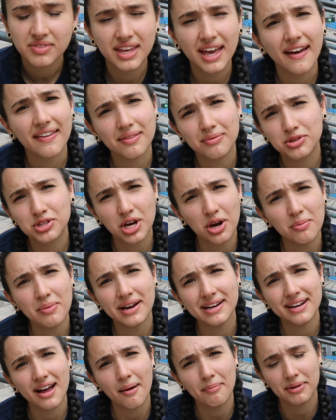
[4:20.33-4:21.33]
Yeah, the dough
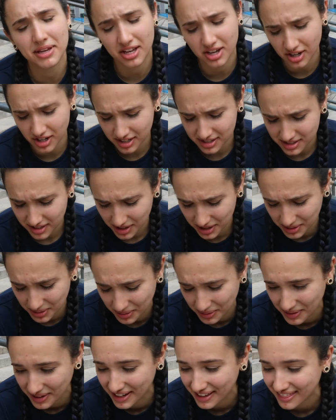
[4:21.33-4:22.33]
might not be cooked all
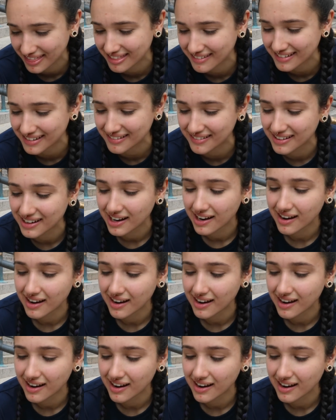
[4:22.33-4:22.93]
the way through.